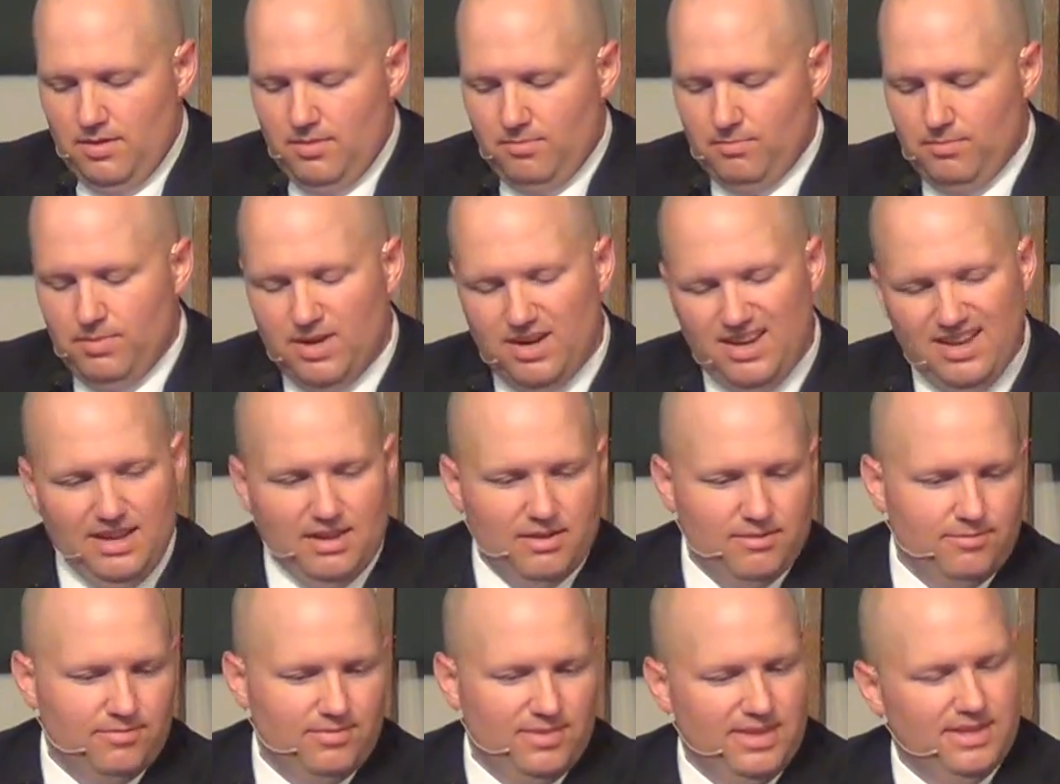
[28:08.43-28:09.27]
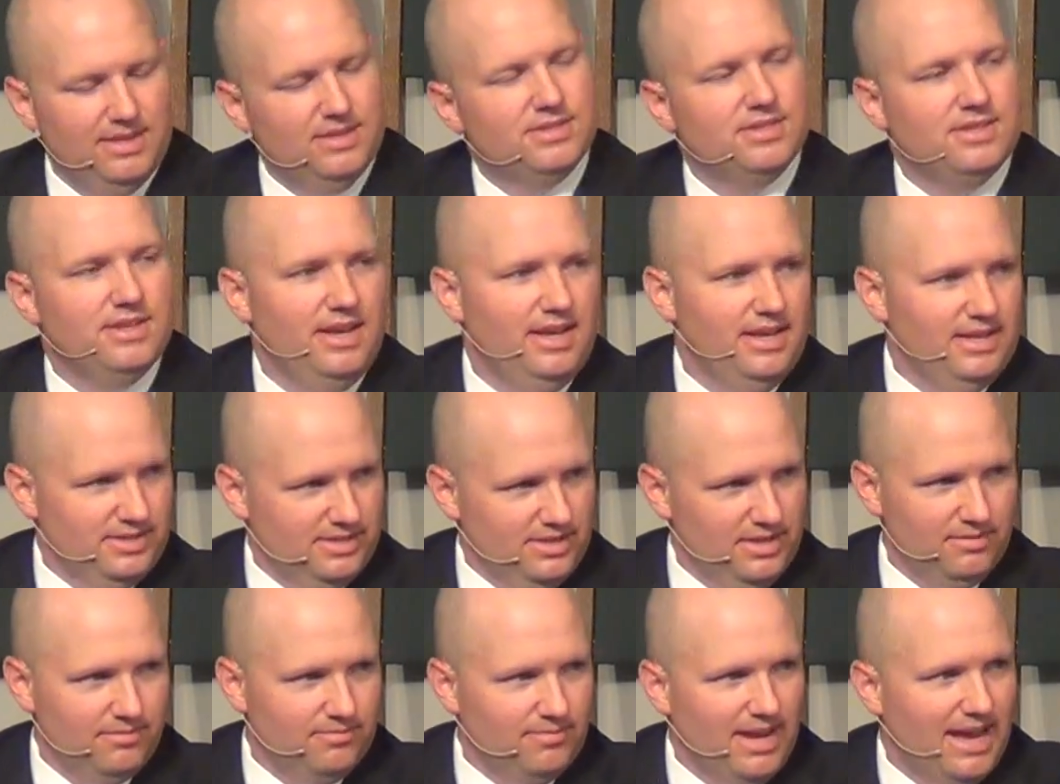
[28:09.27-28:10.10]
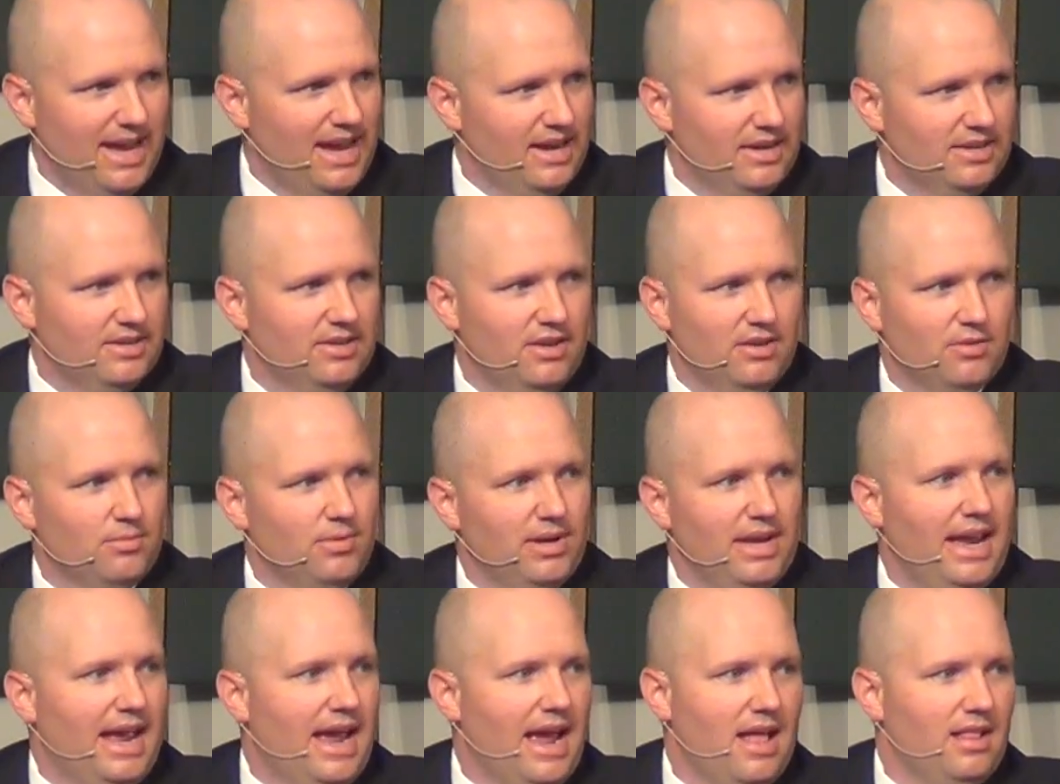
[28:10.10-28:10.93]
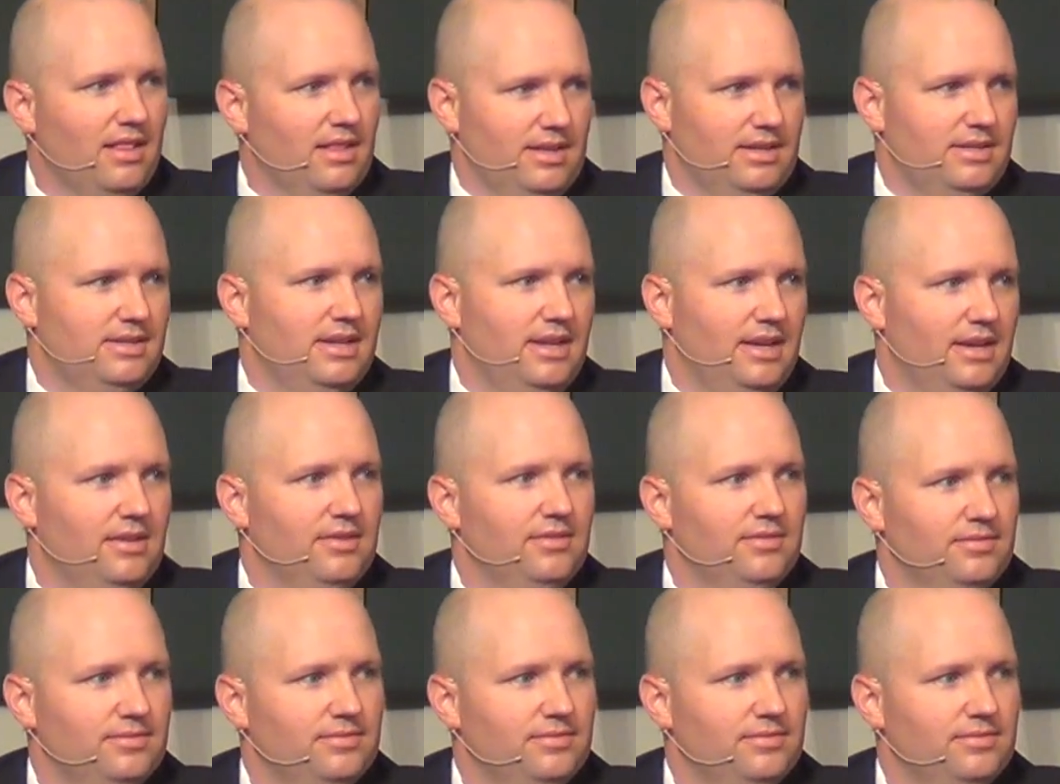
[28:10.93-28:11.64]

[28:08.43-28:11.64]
But if this is in fact a reality,